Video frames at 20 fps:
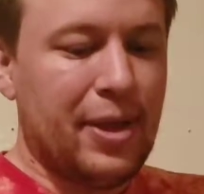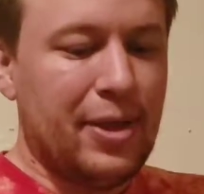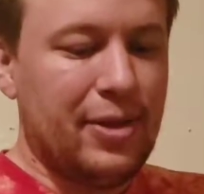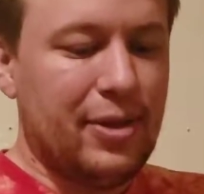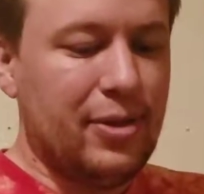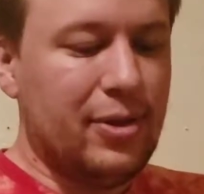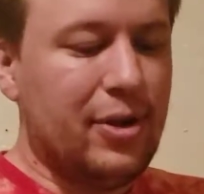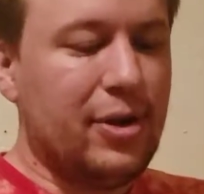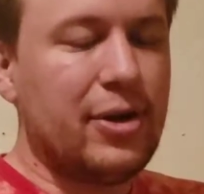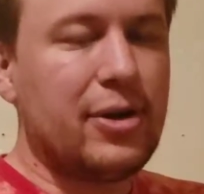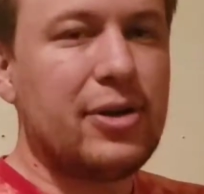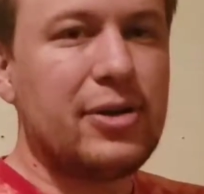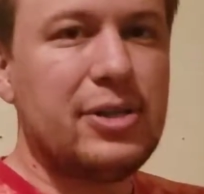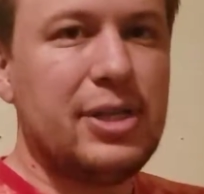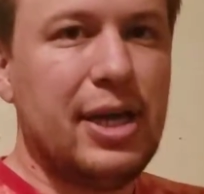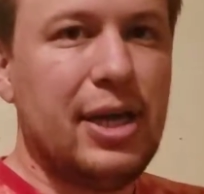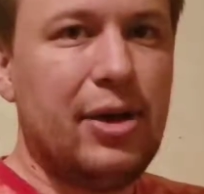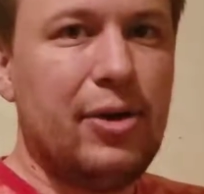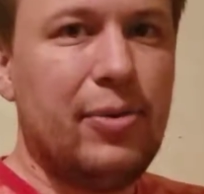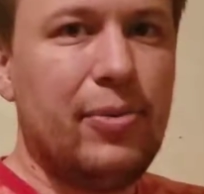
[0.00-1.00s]
The longer
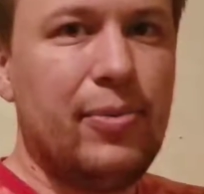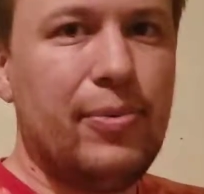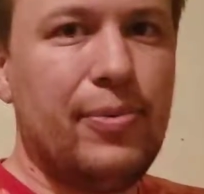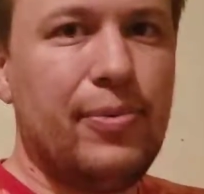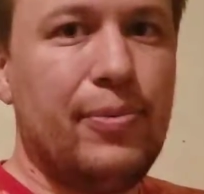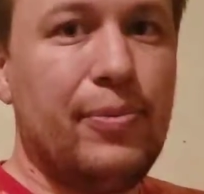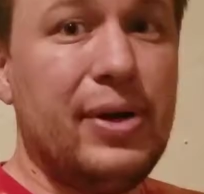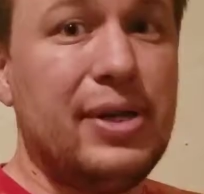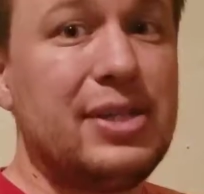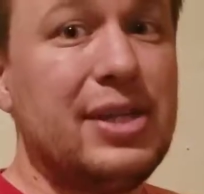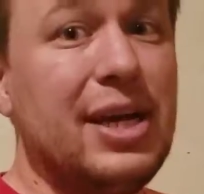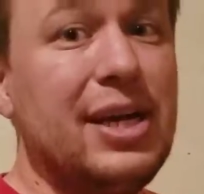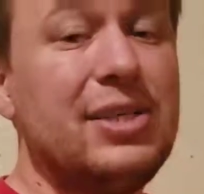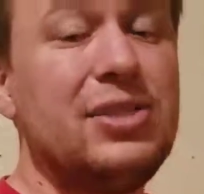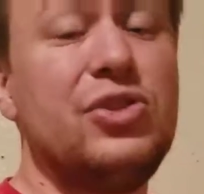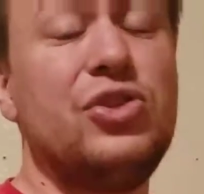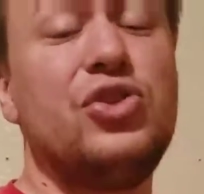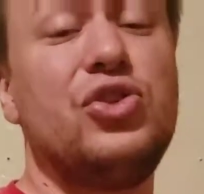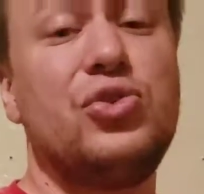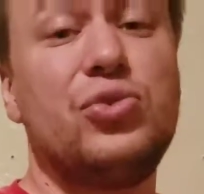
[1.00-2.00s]
tail, which
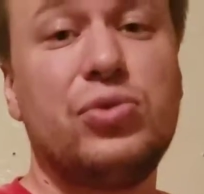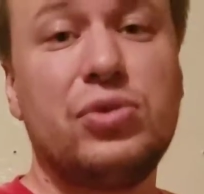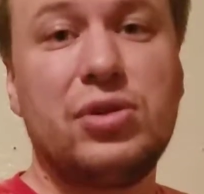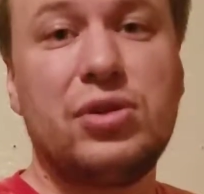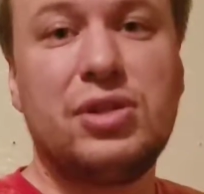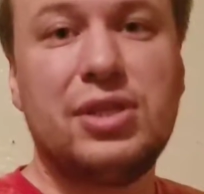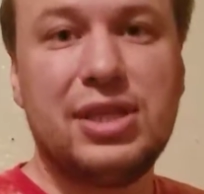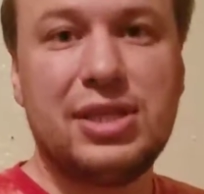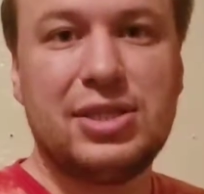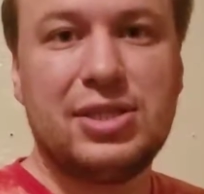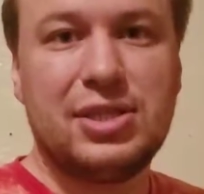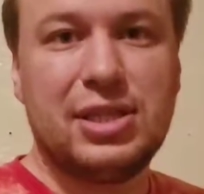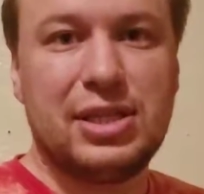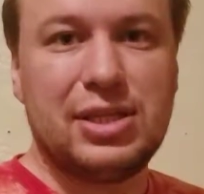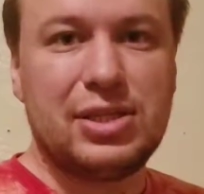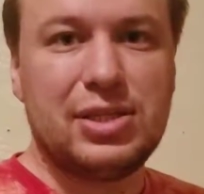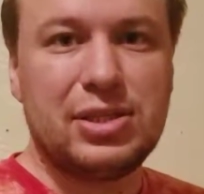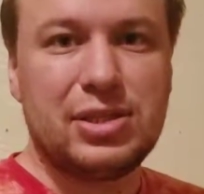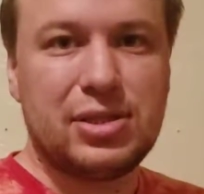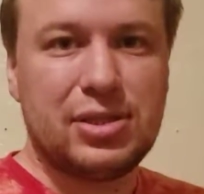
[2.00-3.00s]
has a shorter
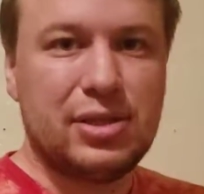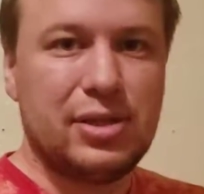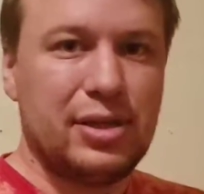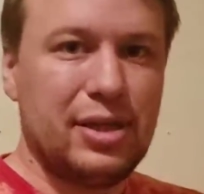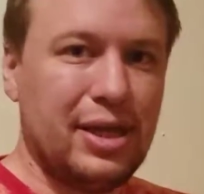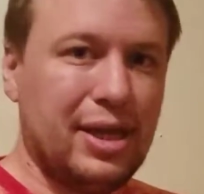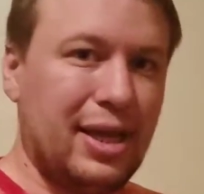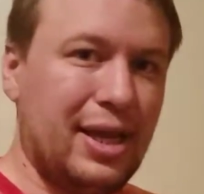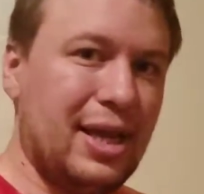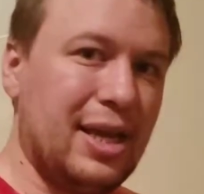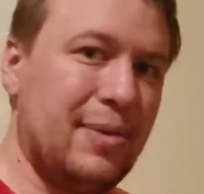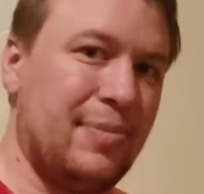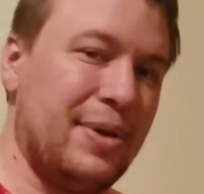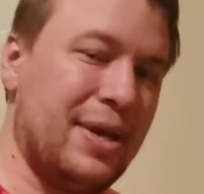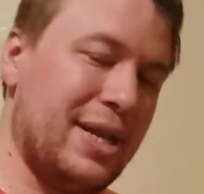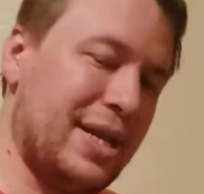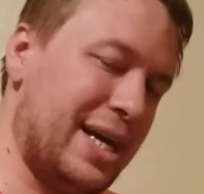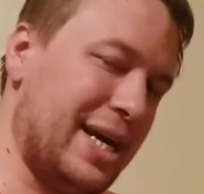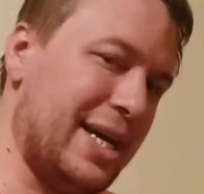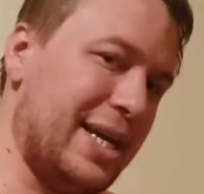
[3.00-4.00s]
distance, can
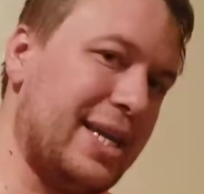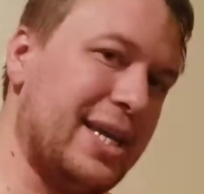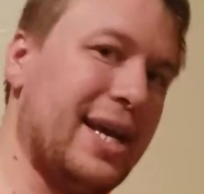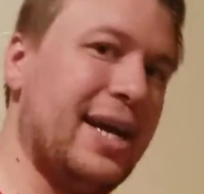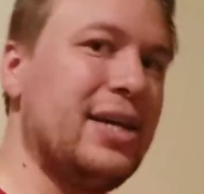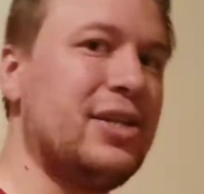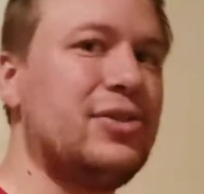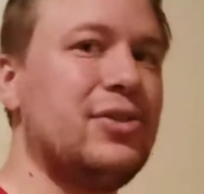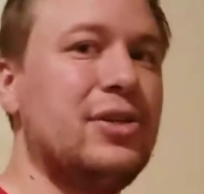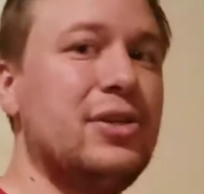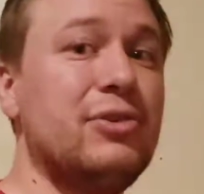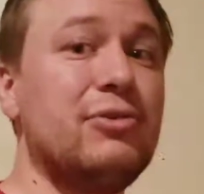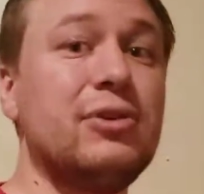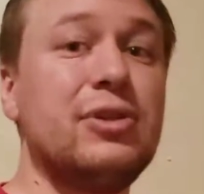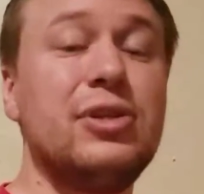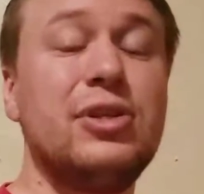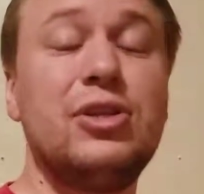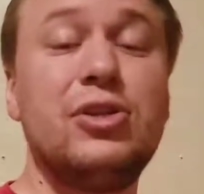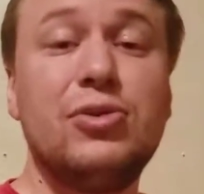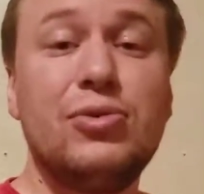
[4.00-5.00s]
be an eye catcher, and you
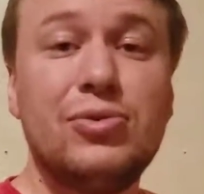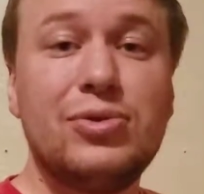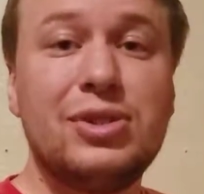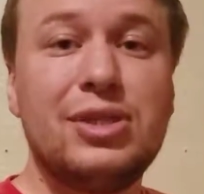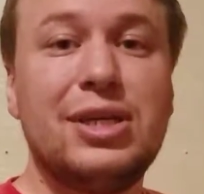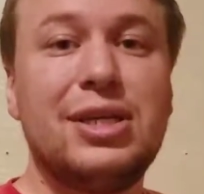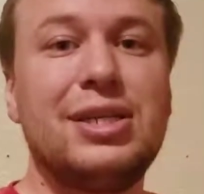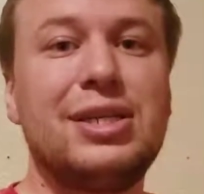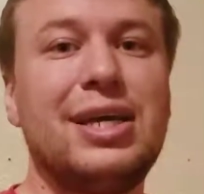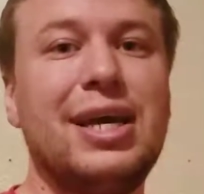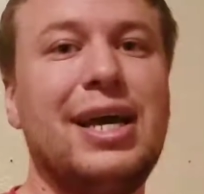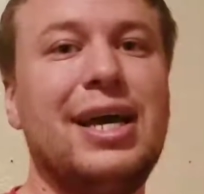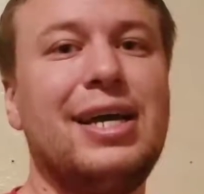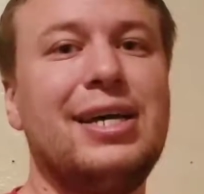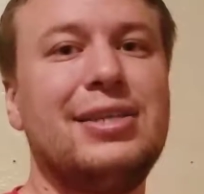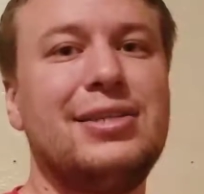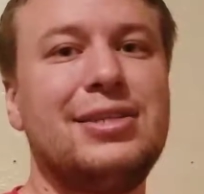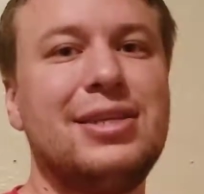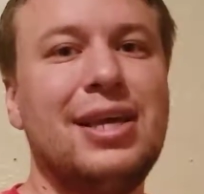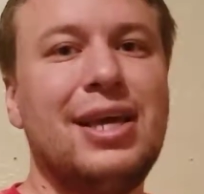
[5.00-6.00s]
can use it
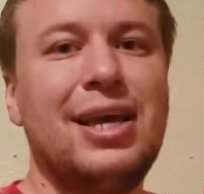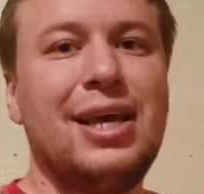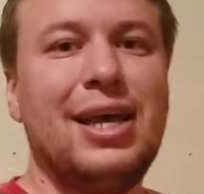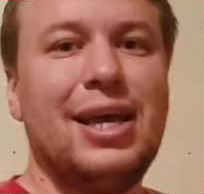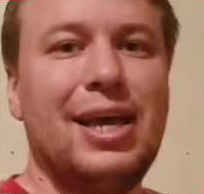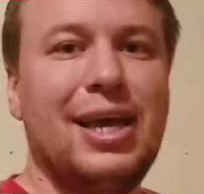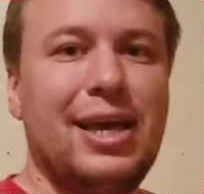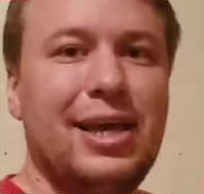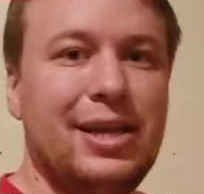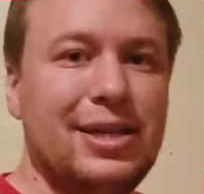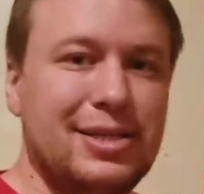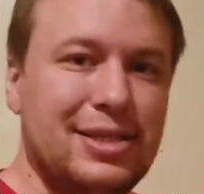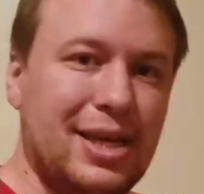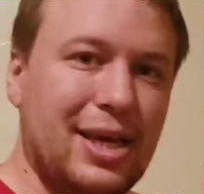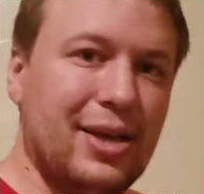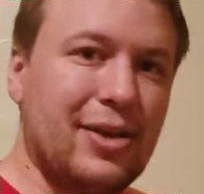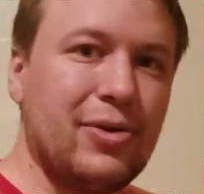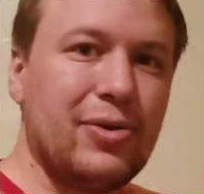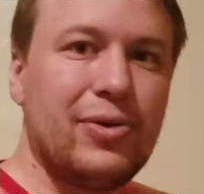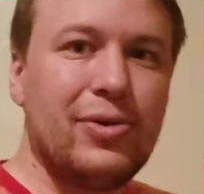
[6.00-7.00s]
as an
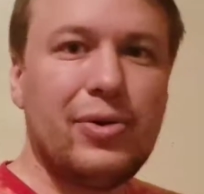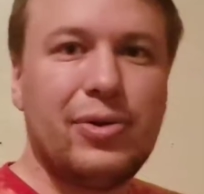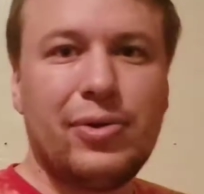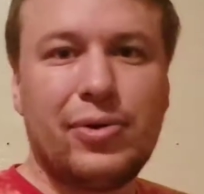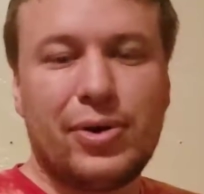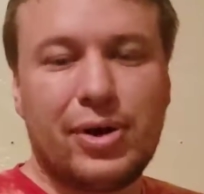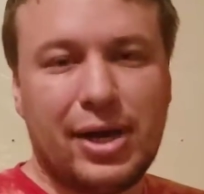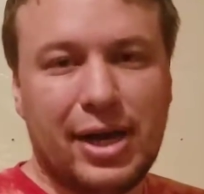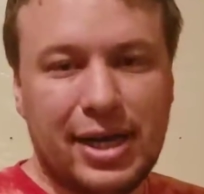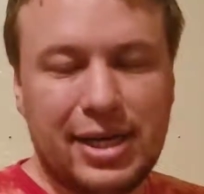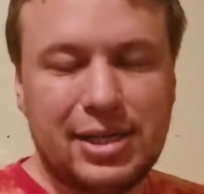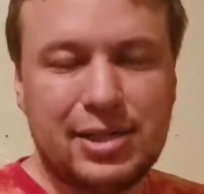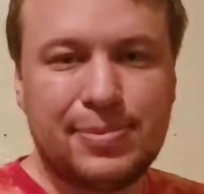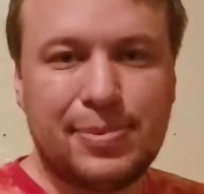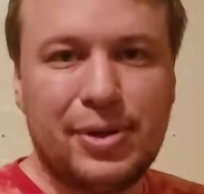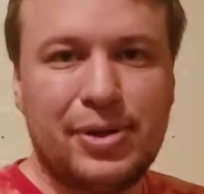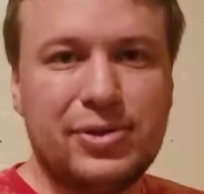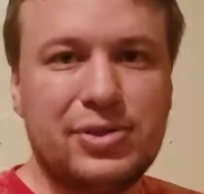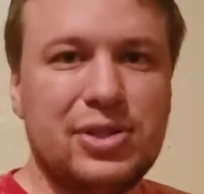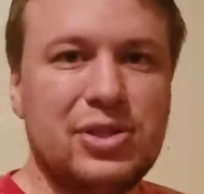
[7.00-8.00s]
entangle or an ice
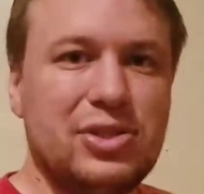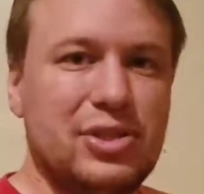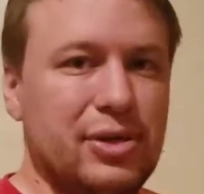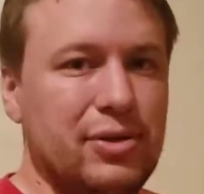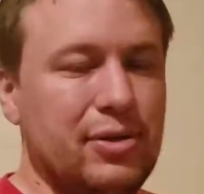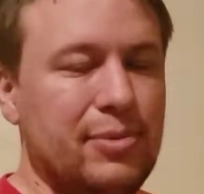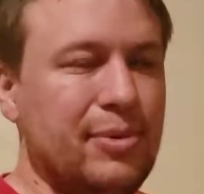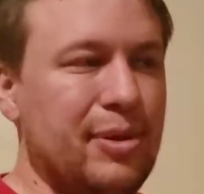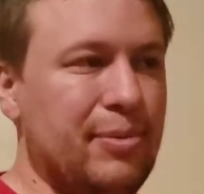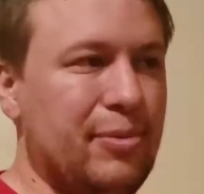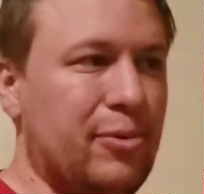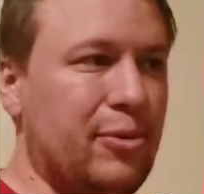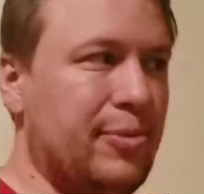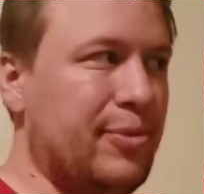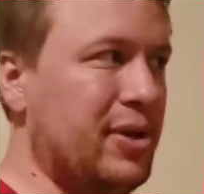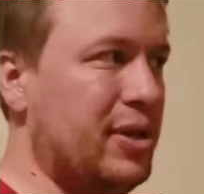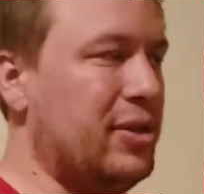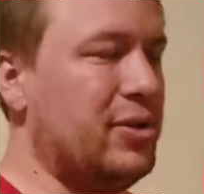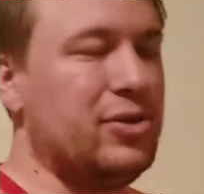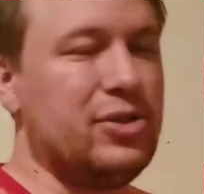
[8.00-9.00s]
ball, since generally people will
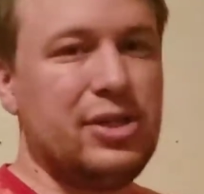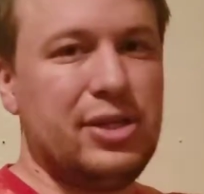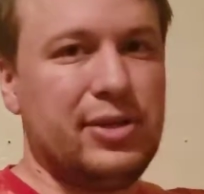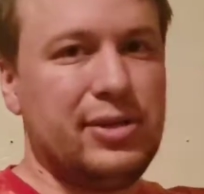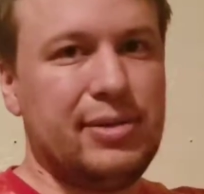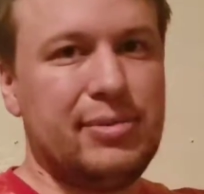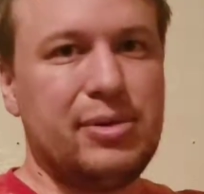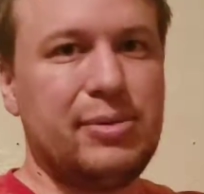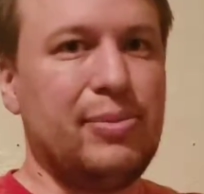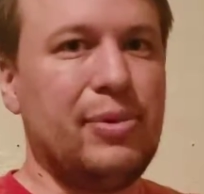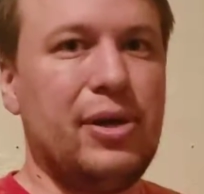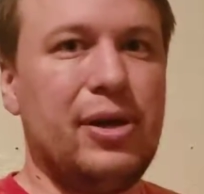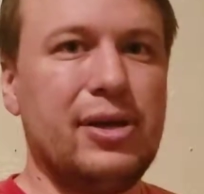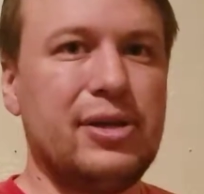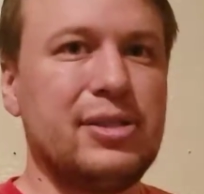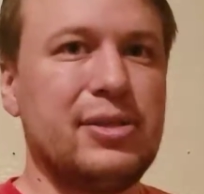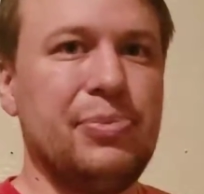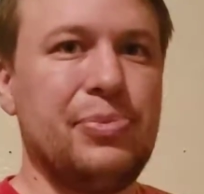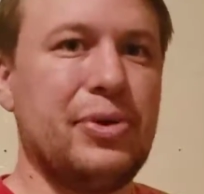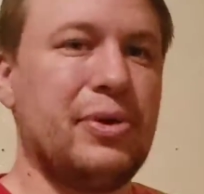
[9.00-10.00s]
bring their shield up to
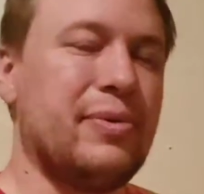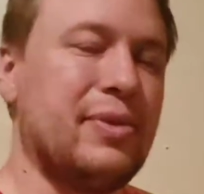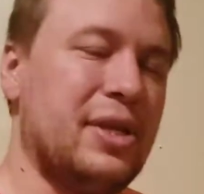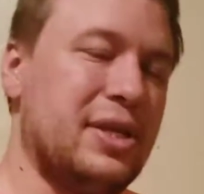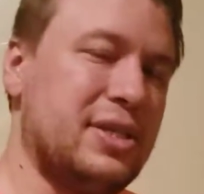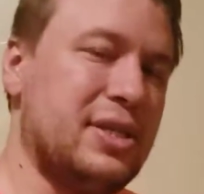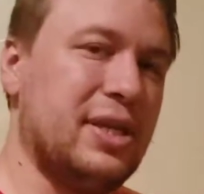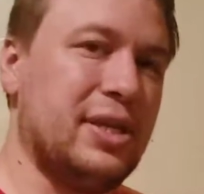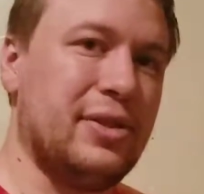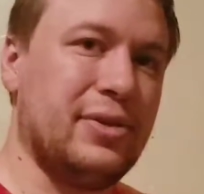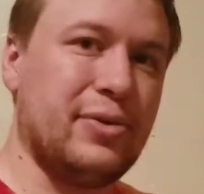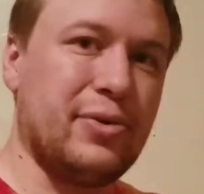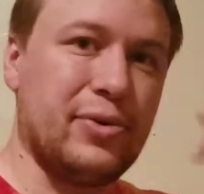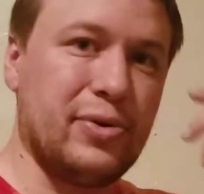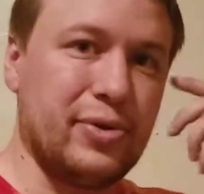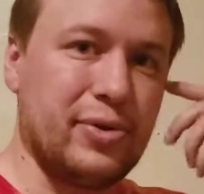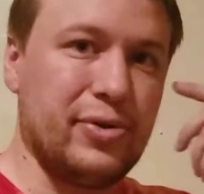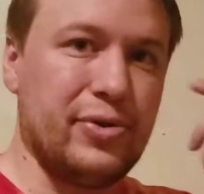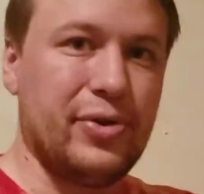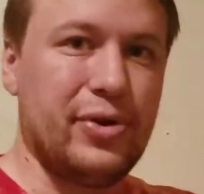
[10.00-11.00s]
block something when they see it in the
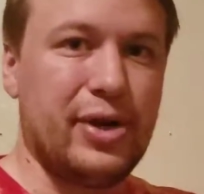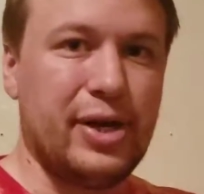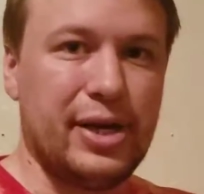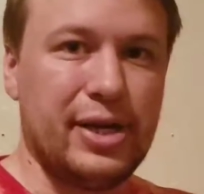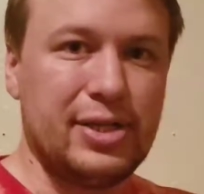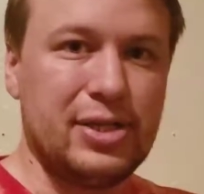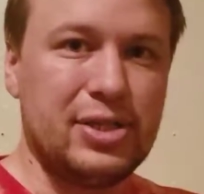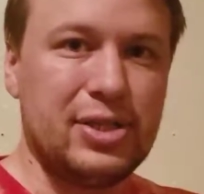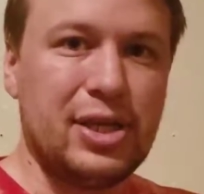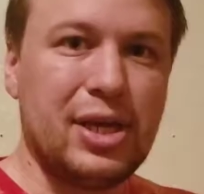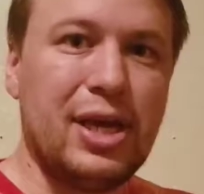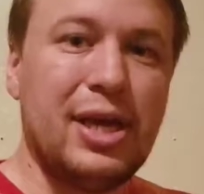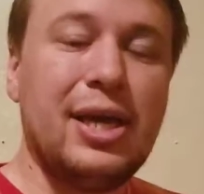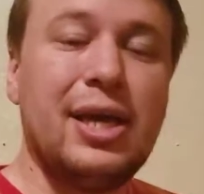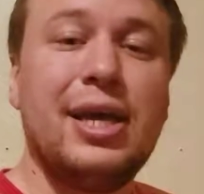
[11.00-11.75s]
corner of their eyes.